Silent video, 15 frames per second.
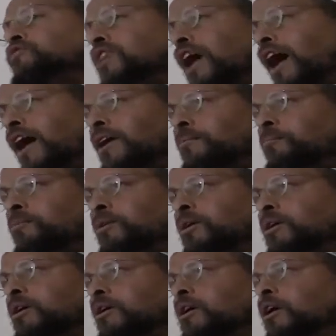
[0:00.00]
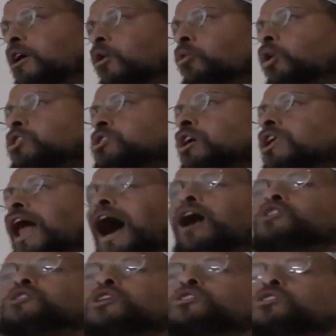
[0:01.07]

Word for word: of time, which allows